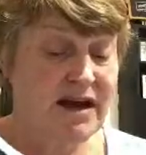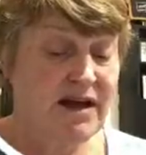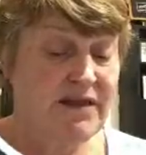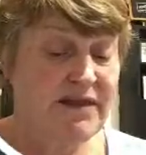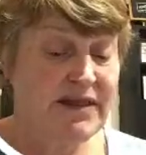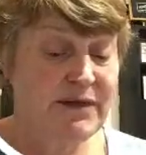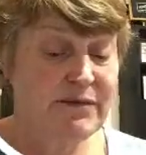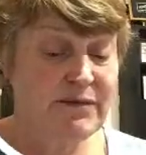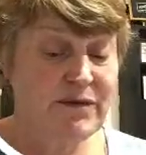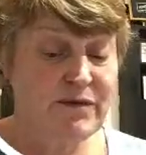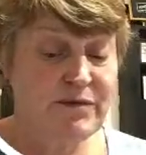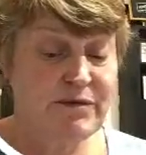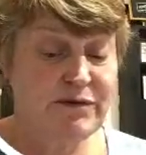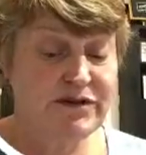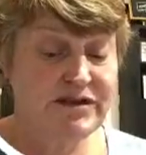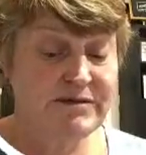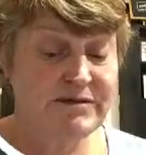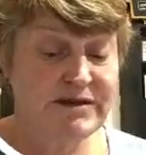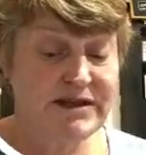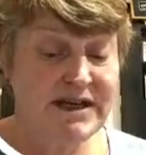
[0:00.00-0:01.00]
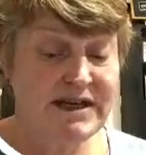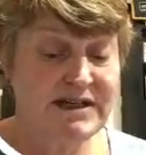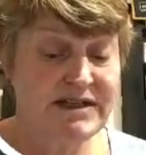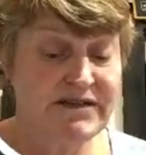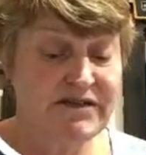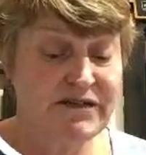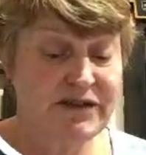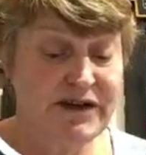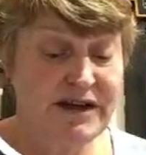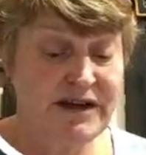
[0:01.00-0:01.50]
and then we will put some
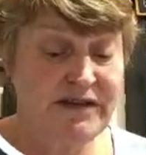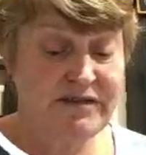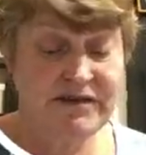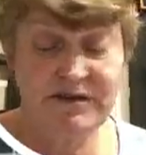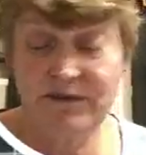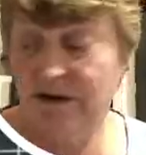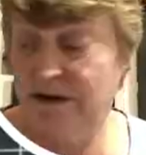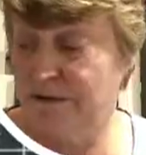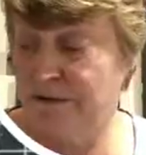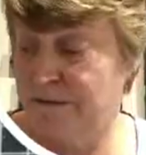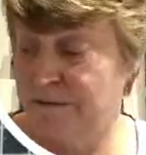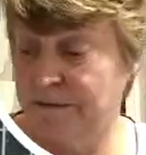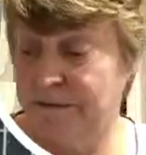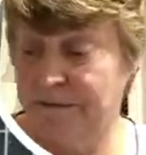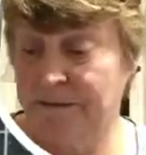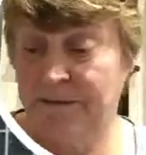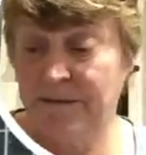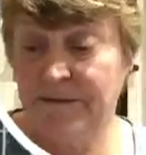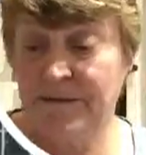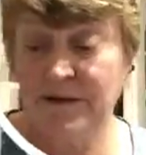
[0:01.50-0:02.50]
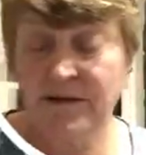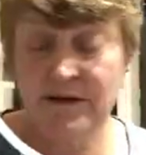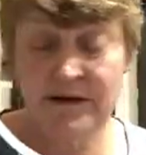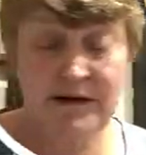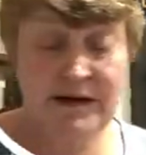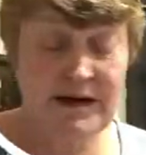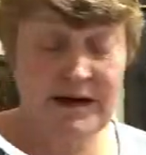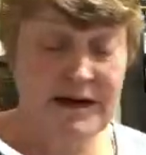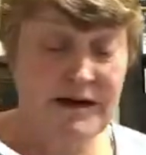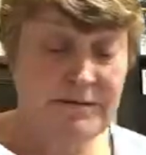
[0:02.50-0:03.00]
adhesive on here as well.
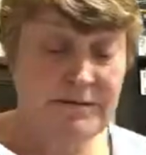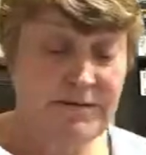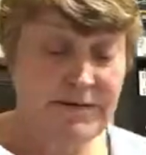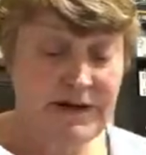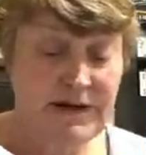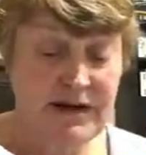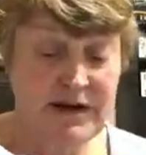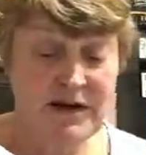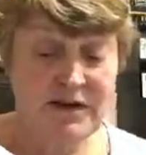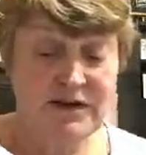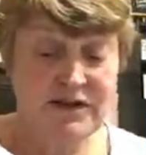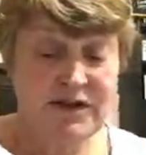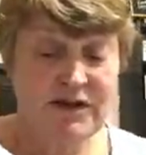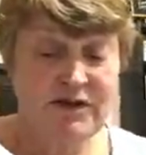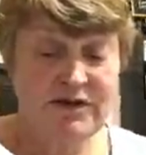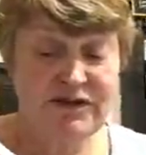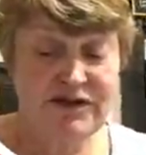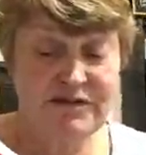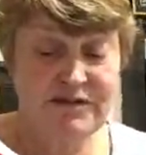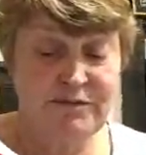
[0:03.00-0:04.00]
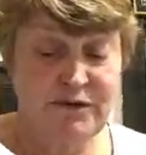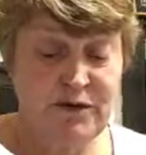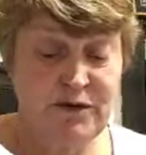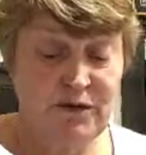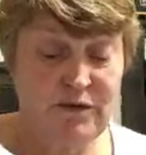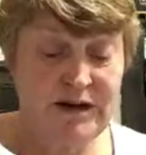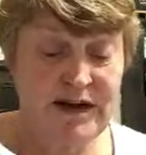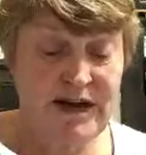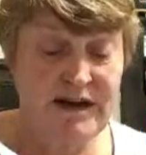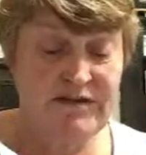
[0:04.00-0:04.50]
Okay, so just pull
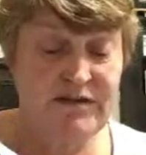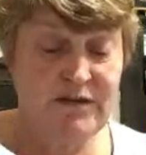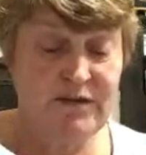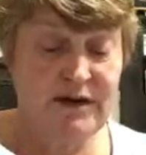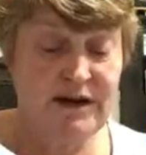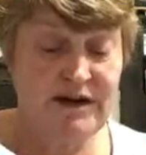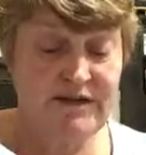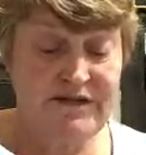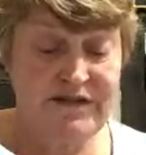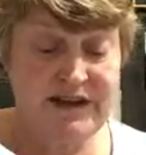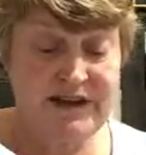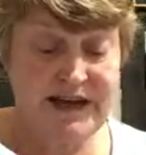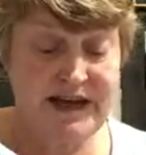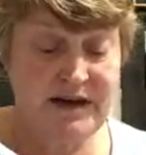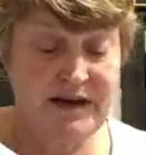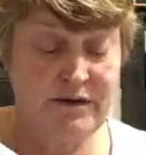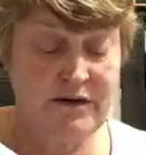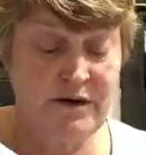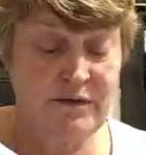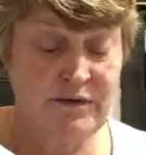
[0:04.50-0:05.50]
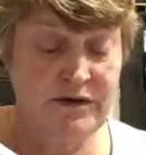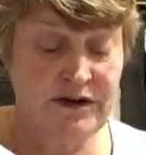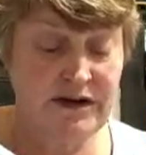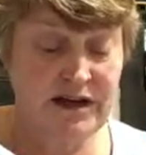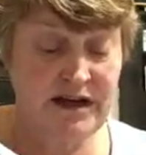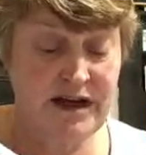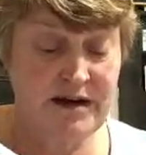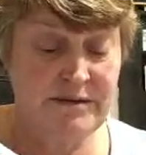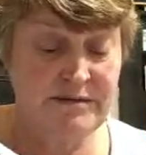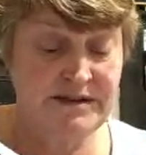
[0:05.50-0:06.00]
one out of the way for now, and we're
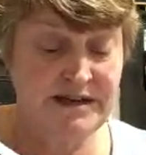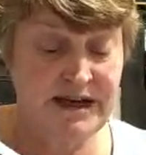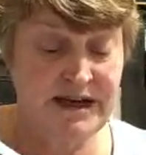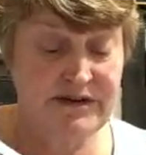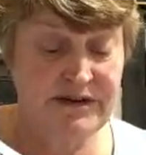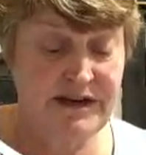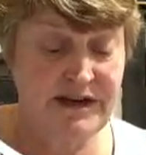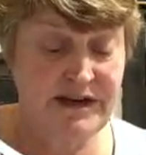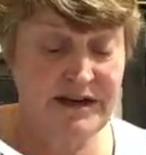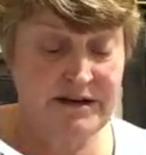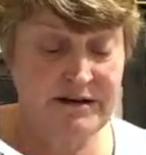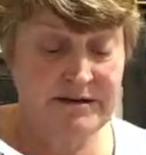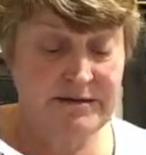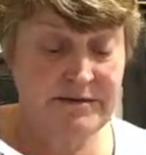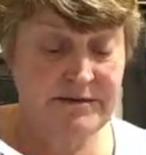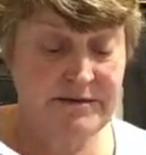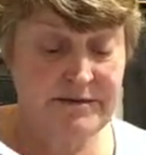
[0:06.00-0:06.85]
going to come down here.